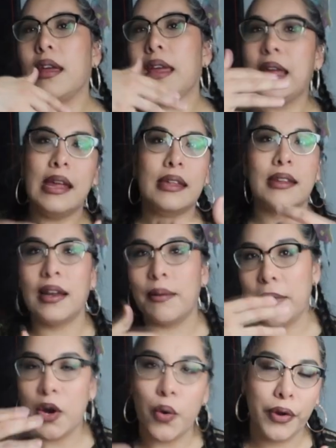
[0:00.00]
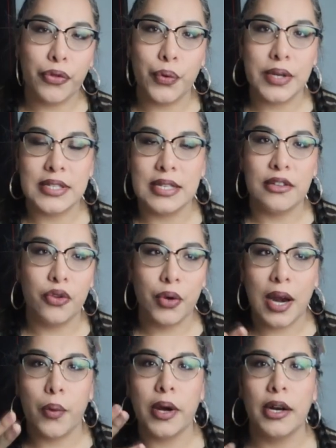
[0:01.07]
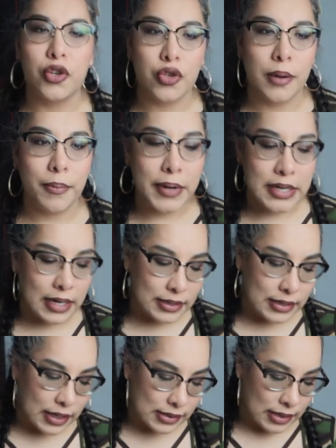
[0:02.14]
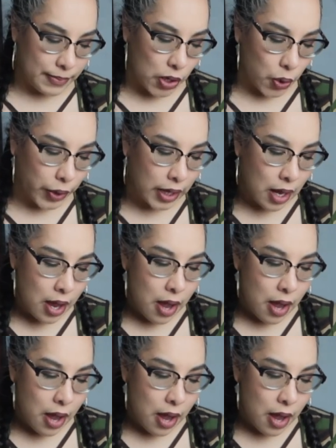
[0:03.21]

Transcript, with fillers: he's gonna be going through in season three like what kind of trauma ptsd he's gonna be going